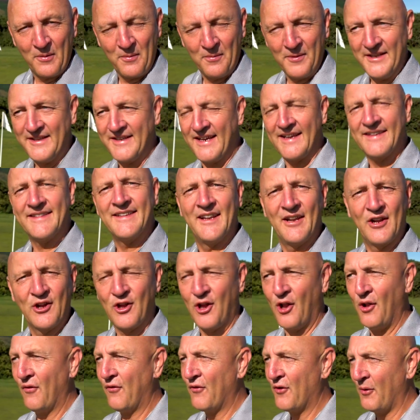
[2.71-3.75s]
I'm going to be testing a
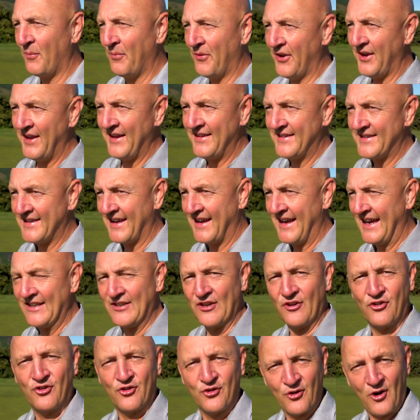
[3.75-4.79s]
golf club that is uh,
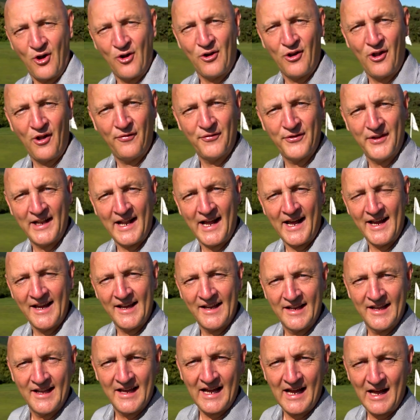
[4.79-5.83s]
it's a strong lofted
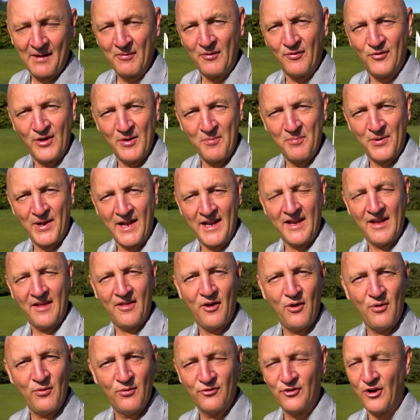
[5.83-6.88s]
iron, and we've seen plenty of
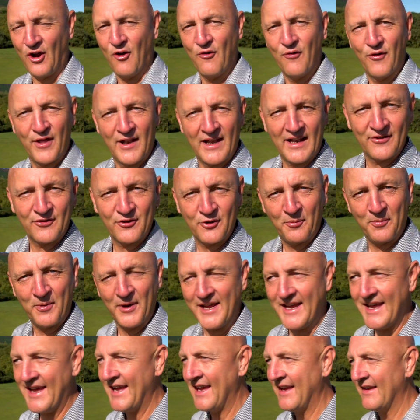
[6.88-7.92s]
those over the last couple
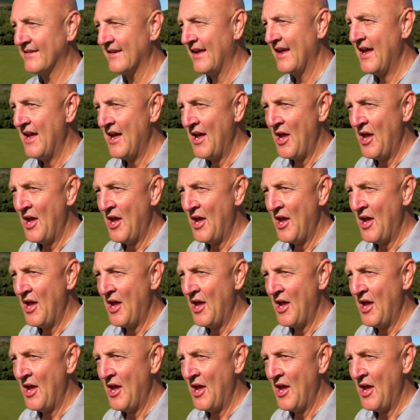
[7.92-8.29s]
of years.